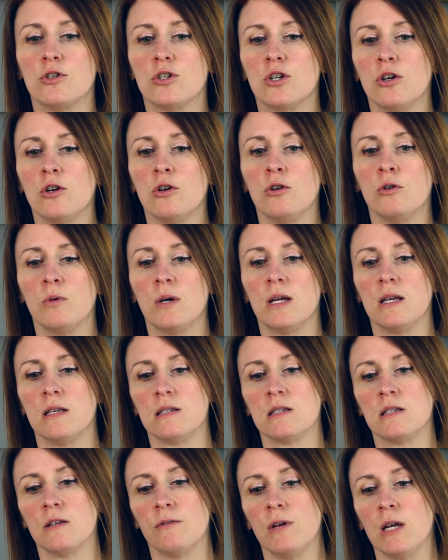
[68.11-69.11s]
2
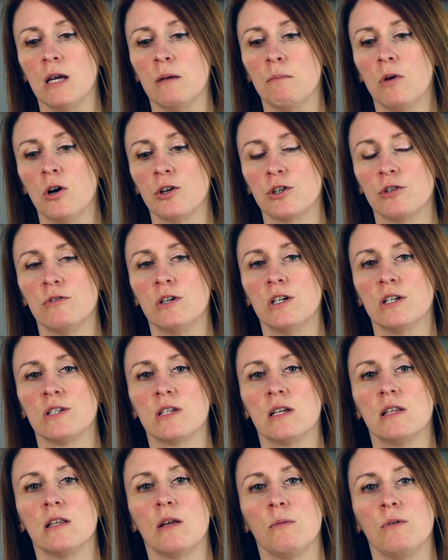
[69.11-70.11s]
is severe
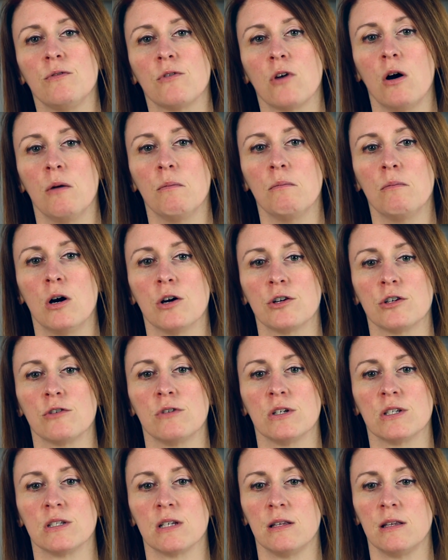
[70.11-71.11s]
moderate, and then we've got
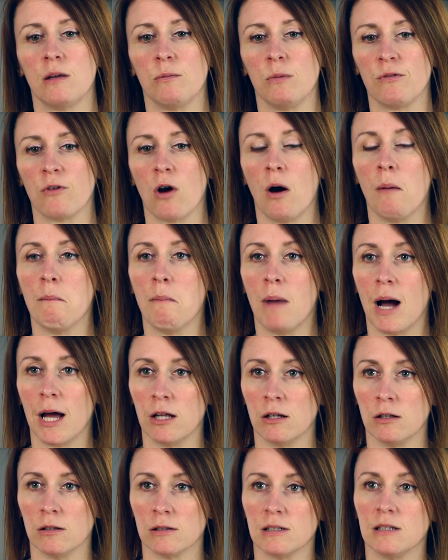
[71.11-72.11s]
moderate, and then we've got
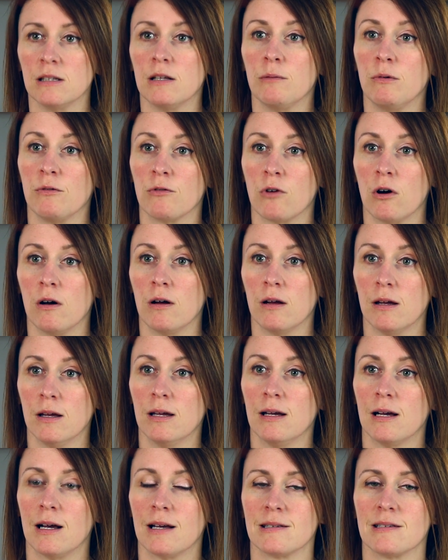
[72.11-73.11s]
mild, and then we've got,
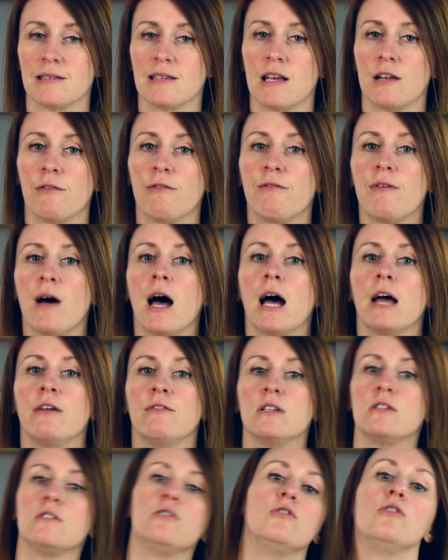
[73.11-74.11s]
as I said, a
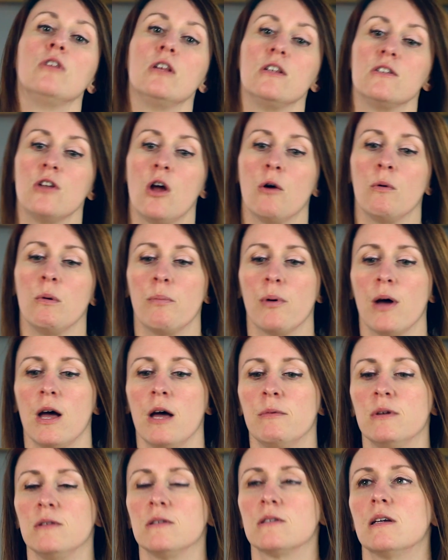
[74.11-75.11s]
5 is no
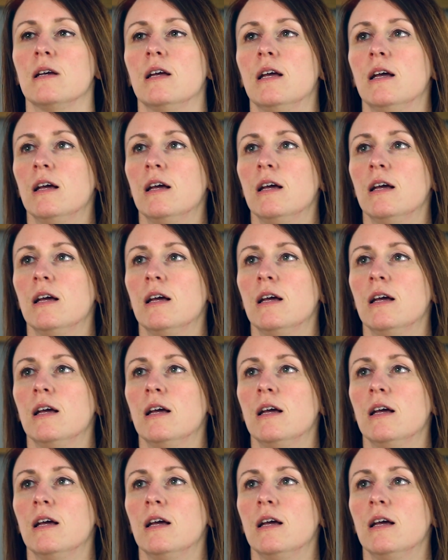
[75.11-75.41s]
impairment.